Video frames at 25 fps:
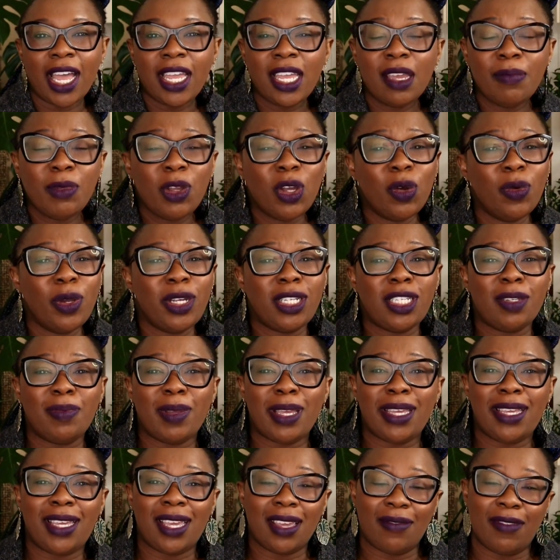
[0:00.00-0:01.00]
I am going to
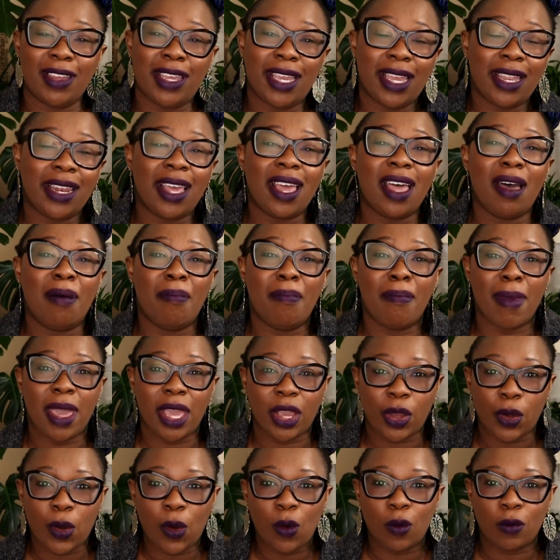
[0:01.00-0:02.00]
be giving it a
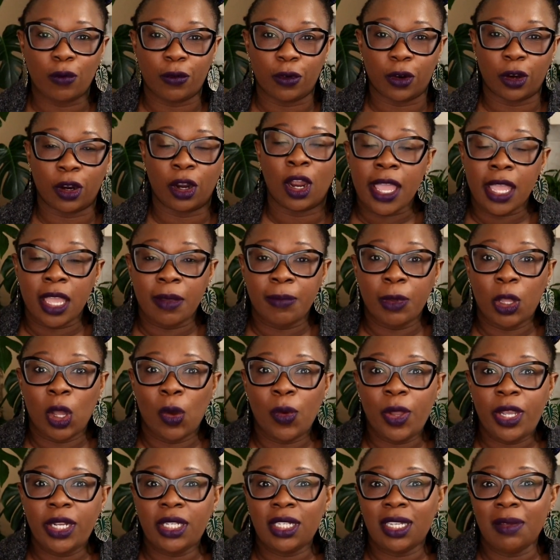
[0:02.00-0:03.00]
makeover. I am
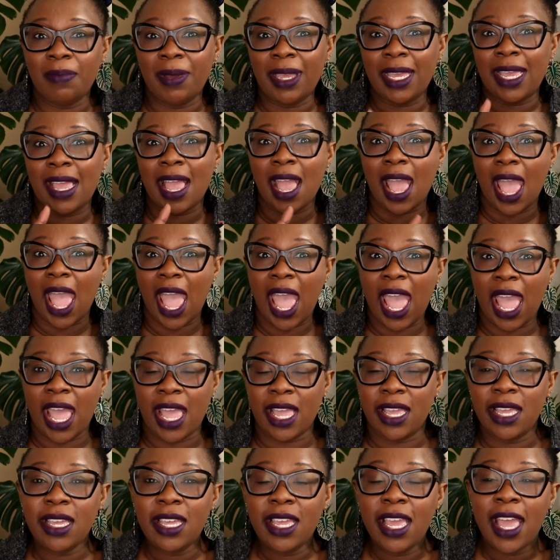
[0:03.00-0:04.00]
going to be
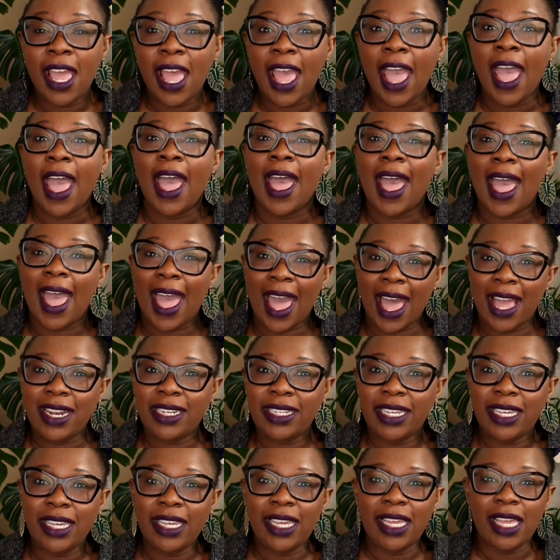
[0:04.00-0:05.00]
A,
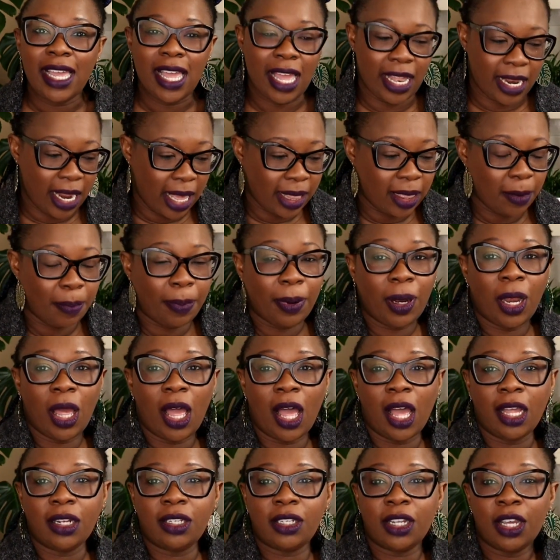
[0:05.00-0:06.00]
adding another
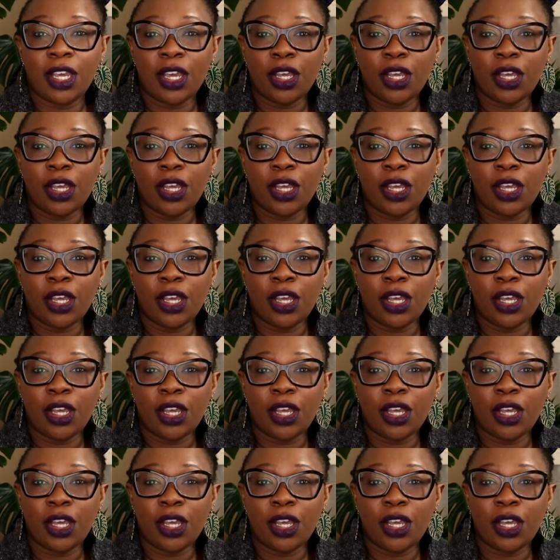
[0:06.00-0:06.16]
plant